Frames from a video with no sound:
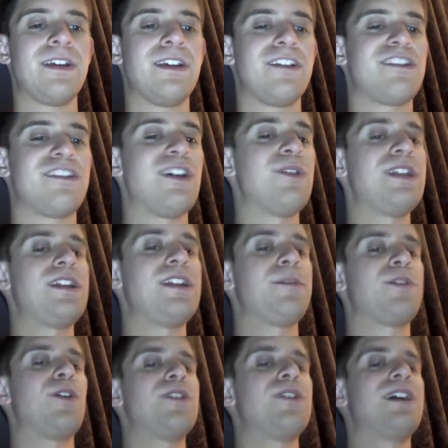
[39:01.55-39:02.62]
Shelton ended up
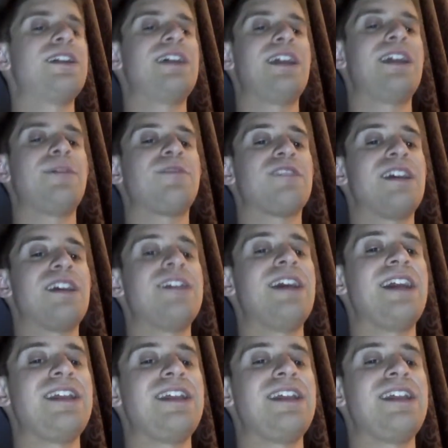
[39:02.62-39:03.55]
going on and saying that he